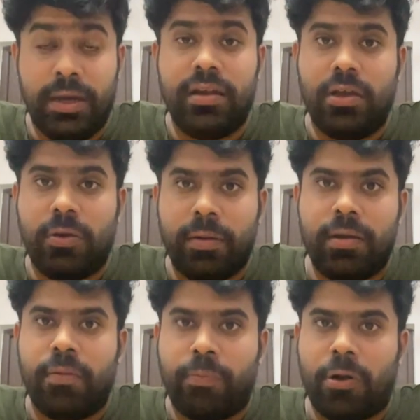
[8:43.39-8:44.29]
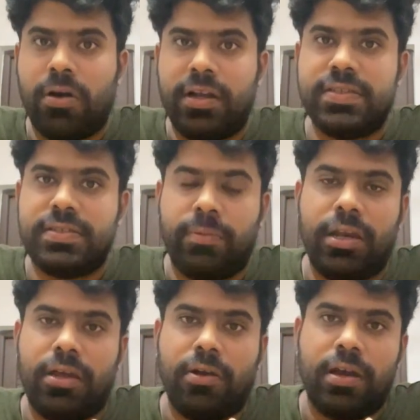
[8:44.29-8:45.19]
you
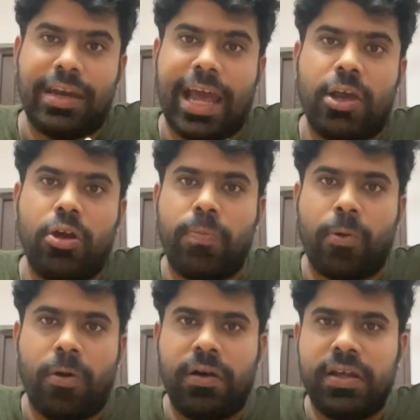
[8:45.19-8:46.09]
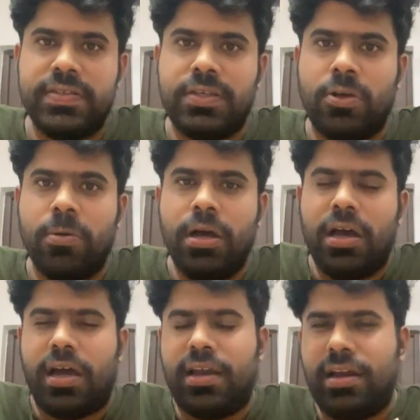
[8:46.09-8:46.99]
can track your progress, you know,
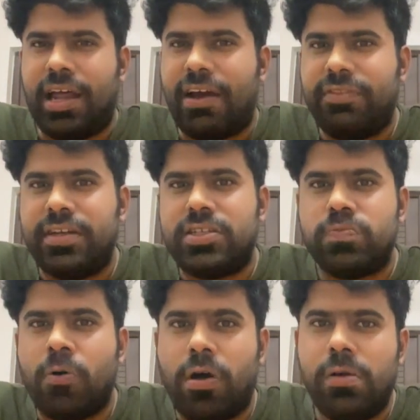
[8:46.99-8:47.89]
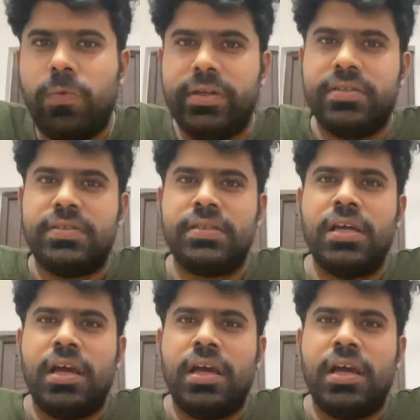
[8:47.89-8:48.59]
and have that small wins.